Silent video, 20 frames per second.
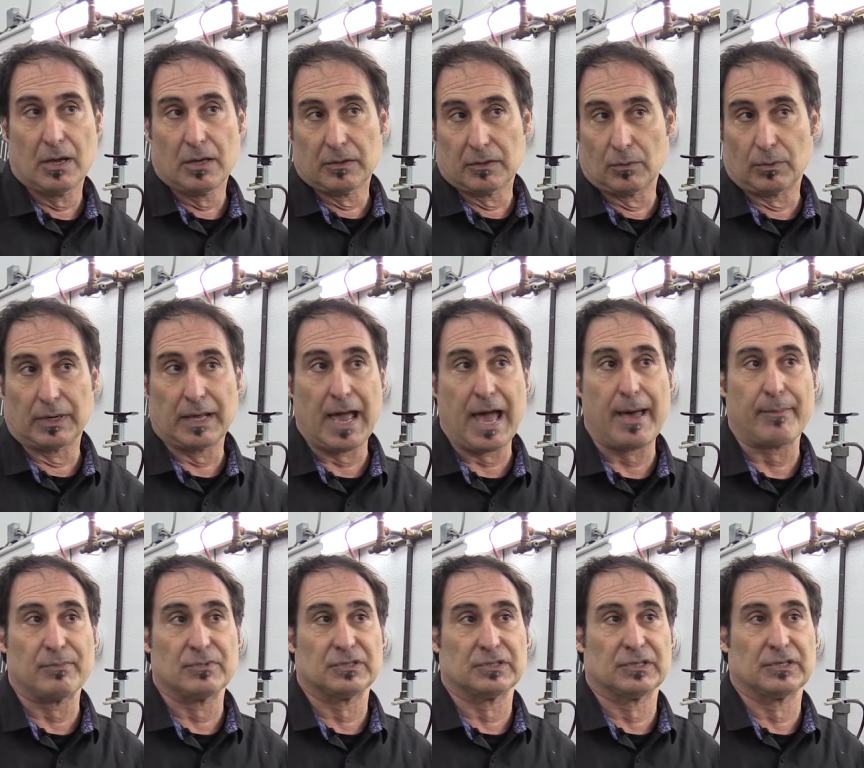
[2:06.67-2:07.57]
And what
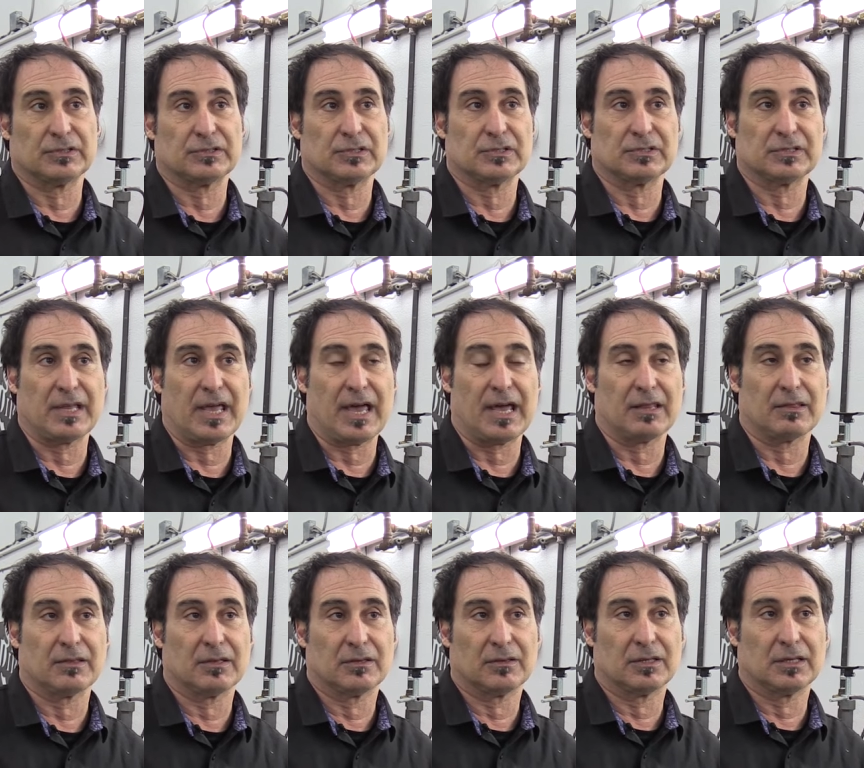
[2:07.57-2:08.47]
happens is
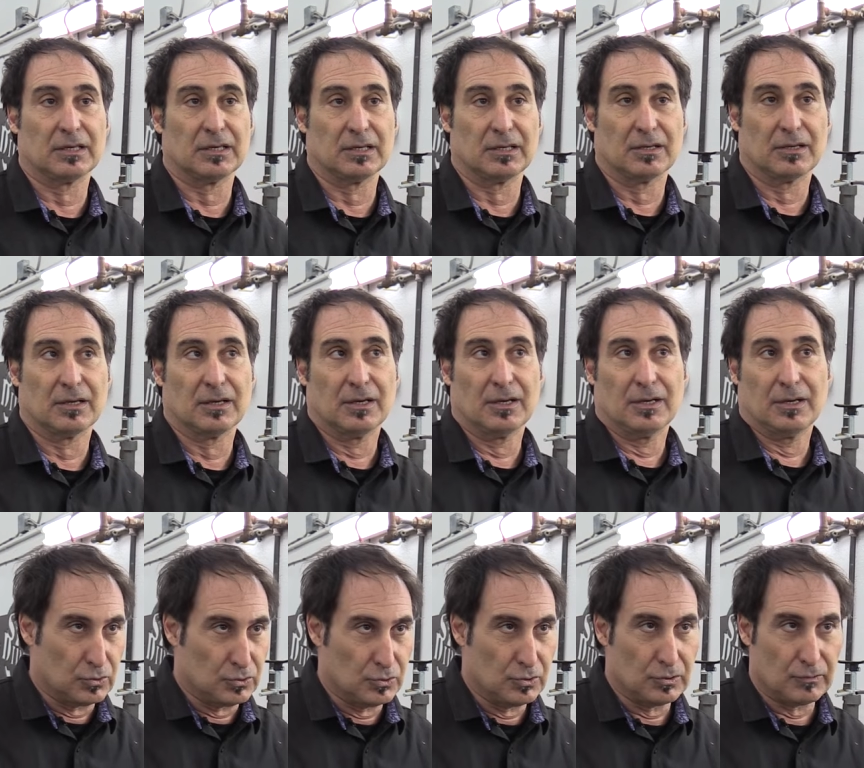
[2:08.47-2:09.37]
that the
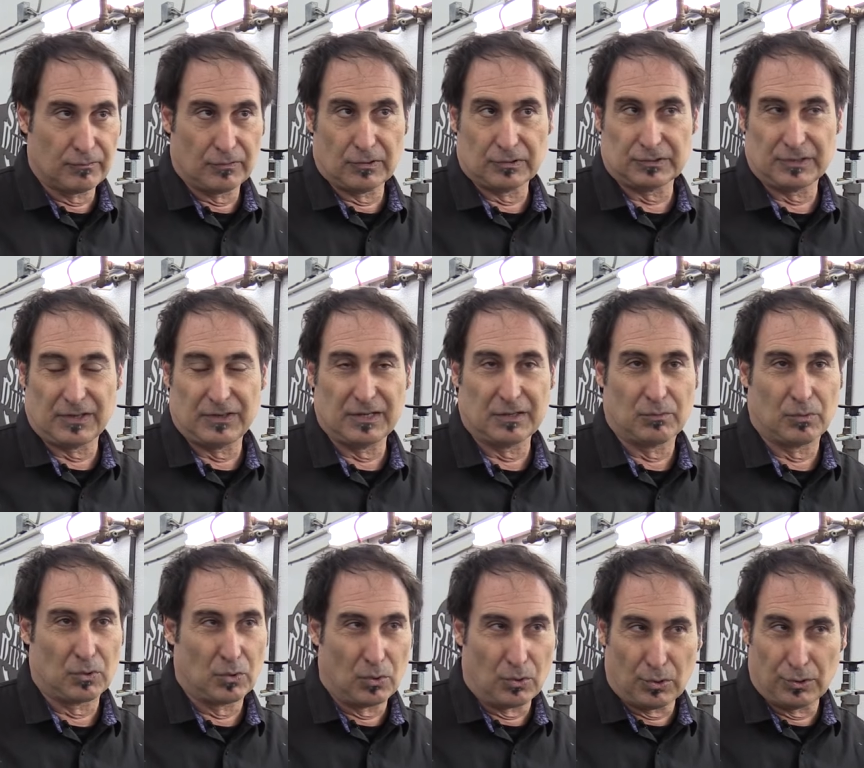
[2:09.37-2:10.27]
universal, I think
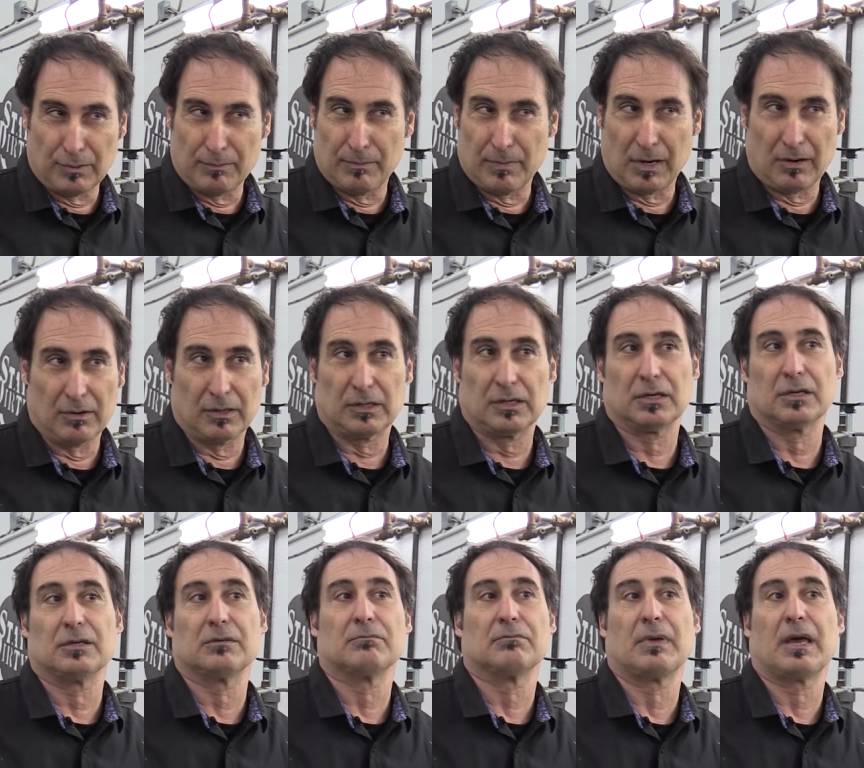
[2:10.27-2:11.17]
with all
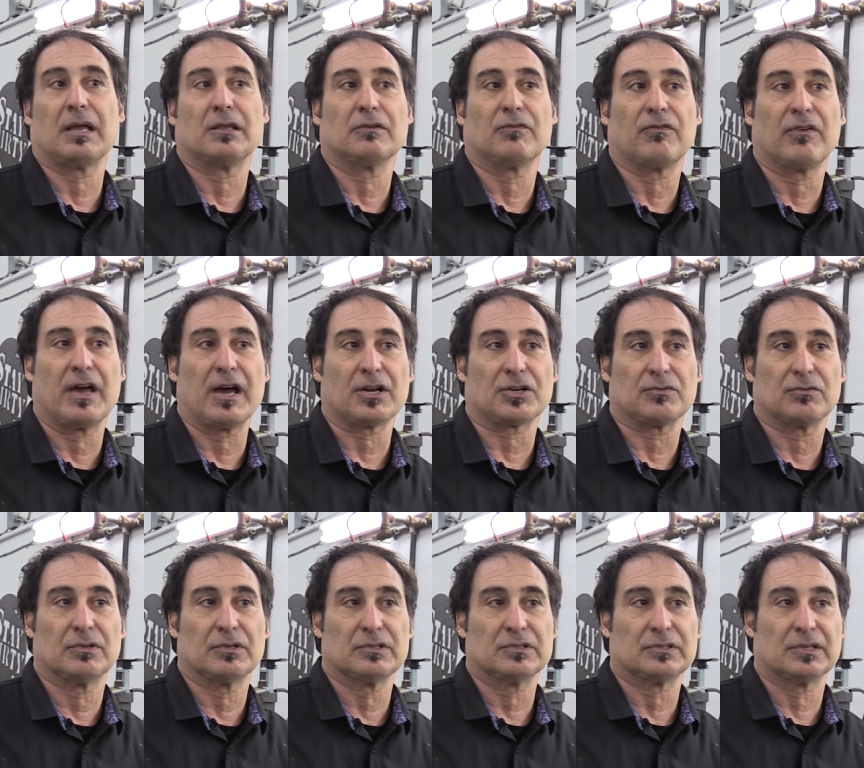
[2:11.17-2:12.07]
American
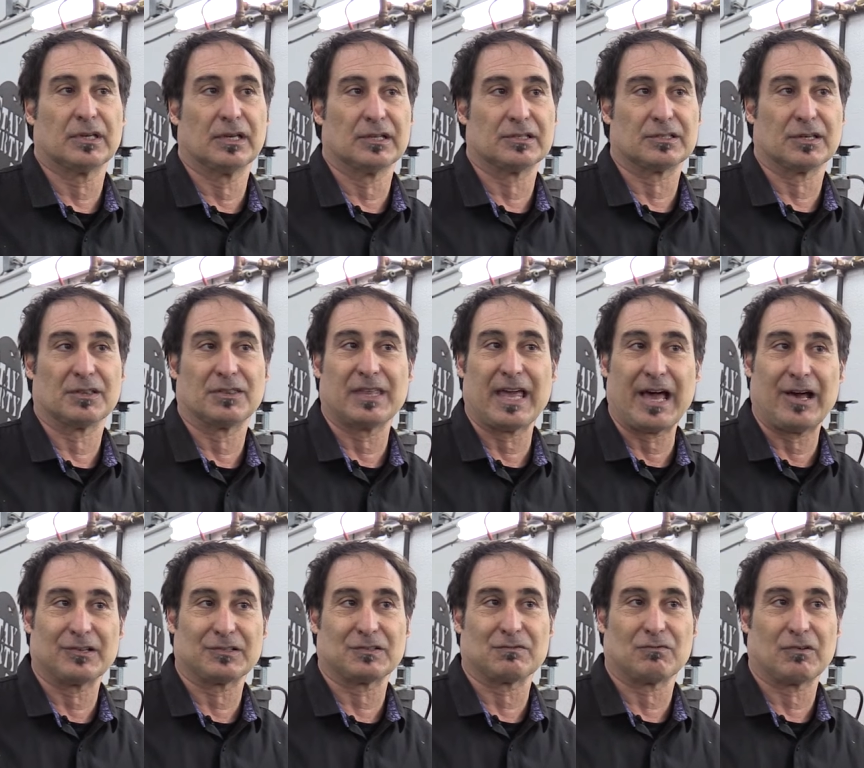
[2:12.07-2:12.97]
manufacturers, it's
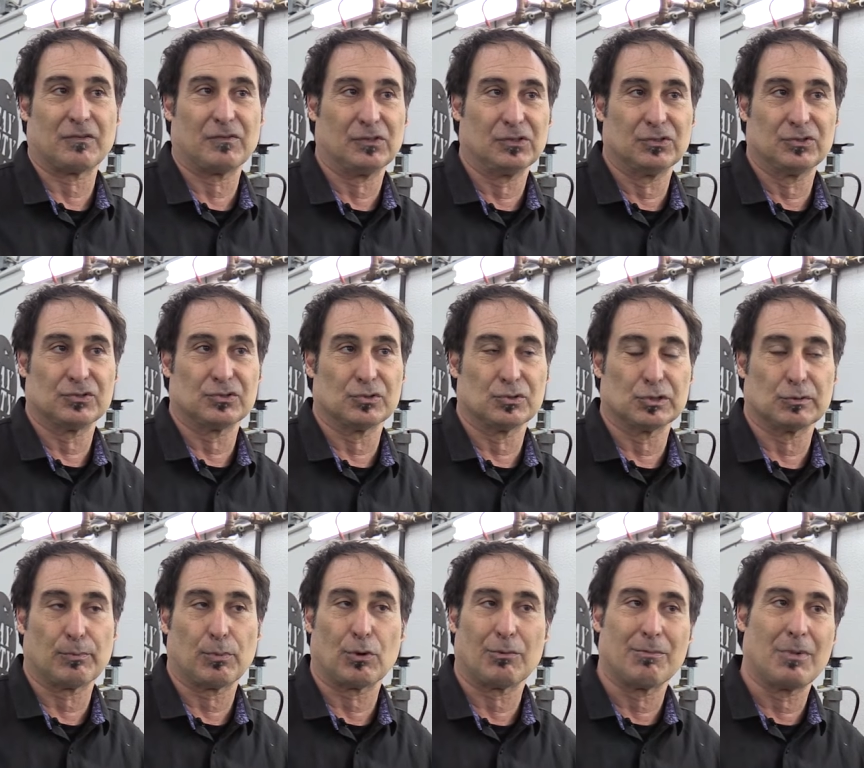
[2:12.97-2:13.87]
1,000 revolutions
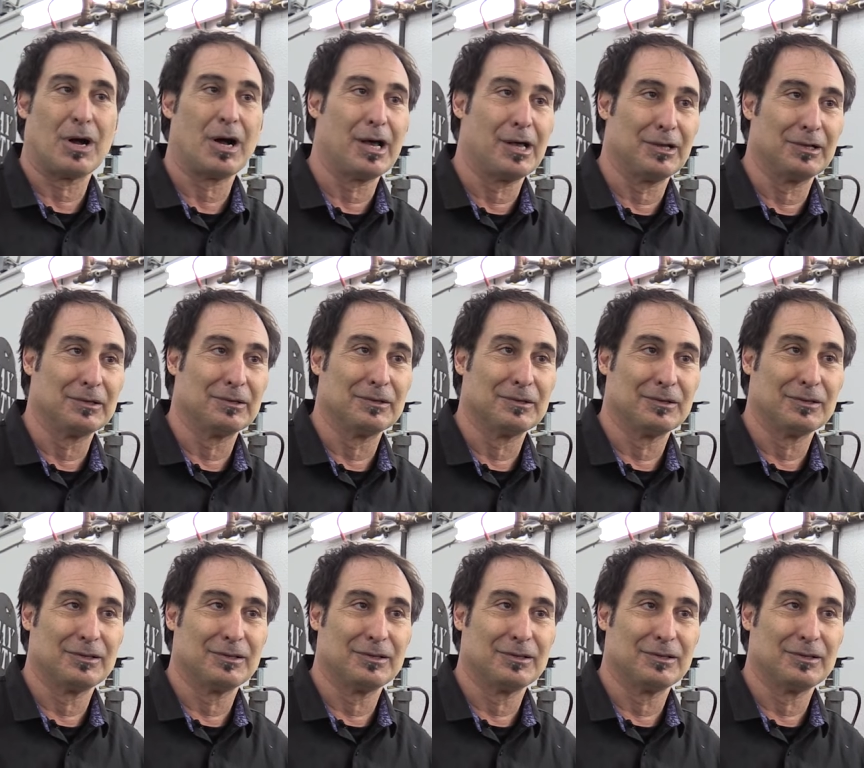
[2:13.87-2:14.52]
per mile